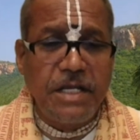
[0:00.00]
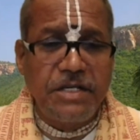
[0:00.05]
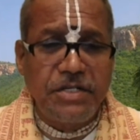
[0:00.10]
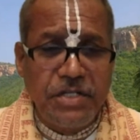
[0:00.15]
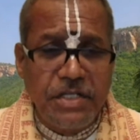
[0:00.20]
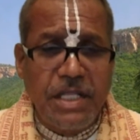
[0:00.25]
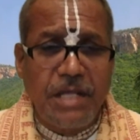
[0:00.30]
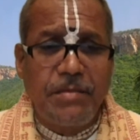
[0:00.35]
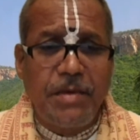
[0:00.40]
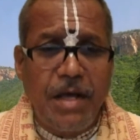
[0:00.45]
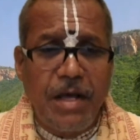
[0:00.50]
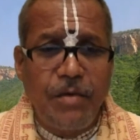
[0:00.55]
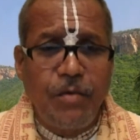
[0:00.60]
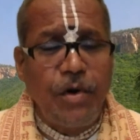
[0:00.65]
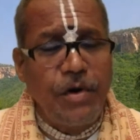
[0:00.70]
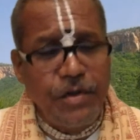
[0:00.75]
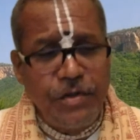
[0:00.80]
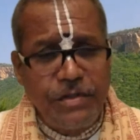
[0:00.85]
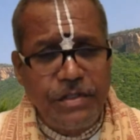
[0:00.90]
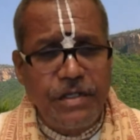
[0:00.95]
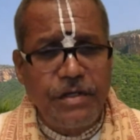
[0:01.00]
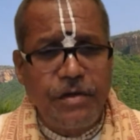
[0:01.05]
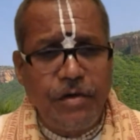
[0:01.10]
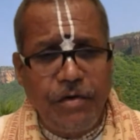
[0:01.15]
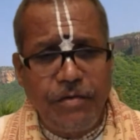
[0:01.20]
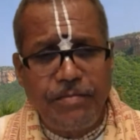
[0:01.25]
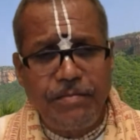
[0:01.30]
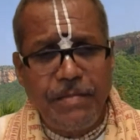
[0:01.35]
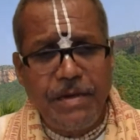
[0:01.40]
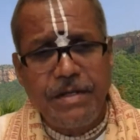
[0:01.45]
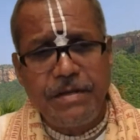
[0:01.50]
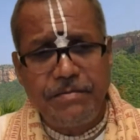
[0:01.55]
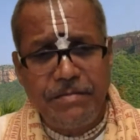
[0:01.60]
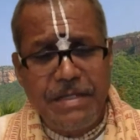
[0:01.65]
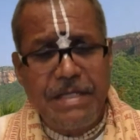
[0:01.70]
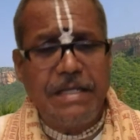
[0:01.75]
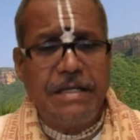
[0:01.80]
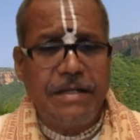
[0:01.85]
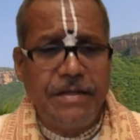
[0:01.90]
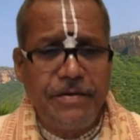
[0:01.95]
hey Sridama, what do you think of
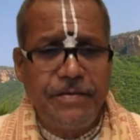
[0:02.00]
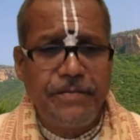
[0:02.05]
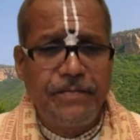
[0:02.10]
me?